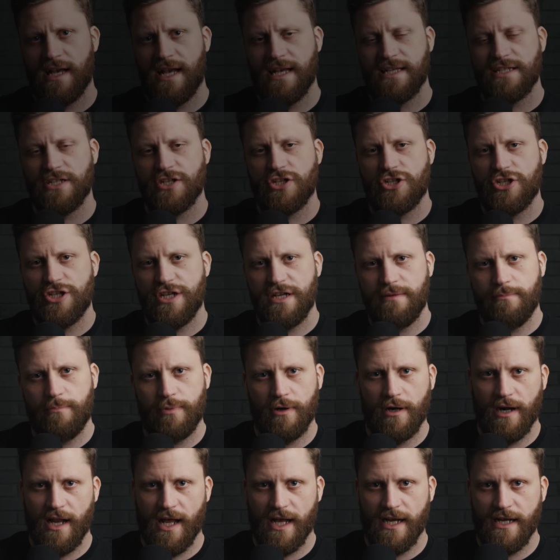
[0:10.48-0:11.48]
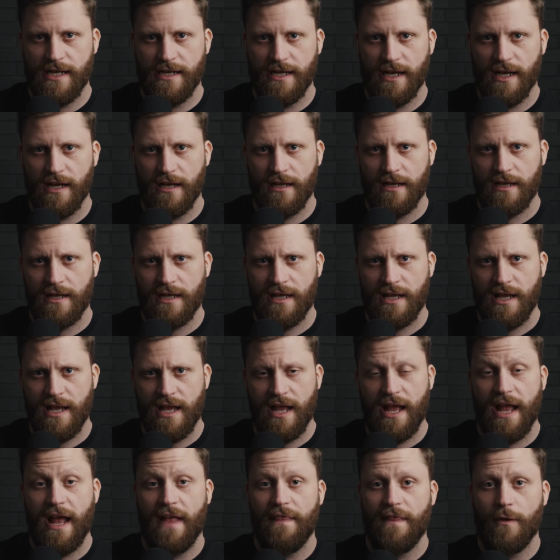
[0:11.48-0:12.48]
as a cheaper Leica
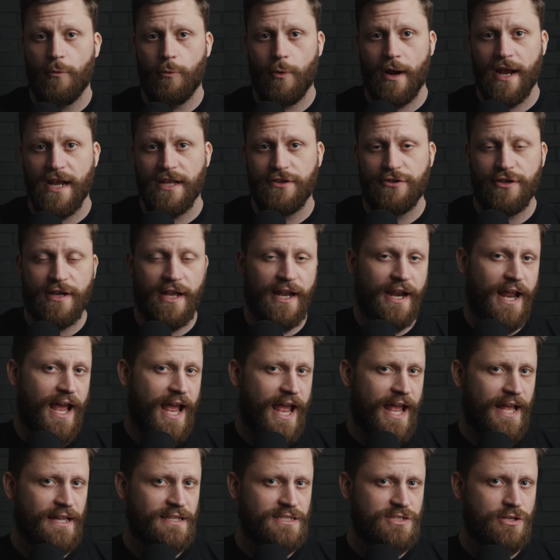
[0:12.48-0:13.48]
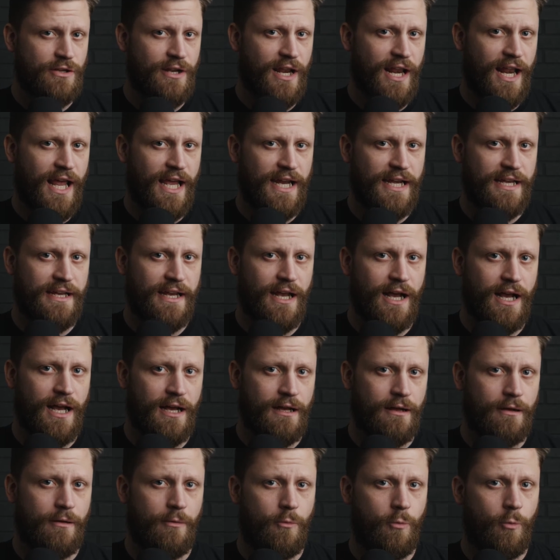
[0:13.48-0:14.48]
and a way to get a hands on a
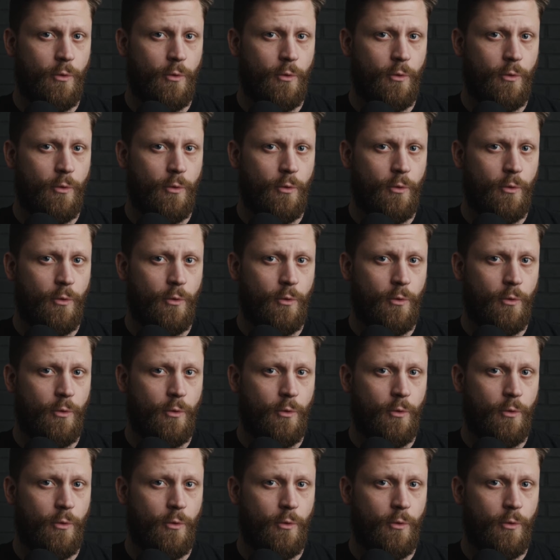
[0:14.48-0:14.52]
Leica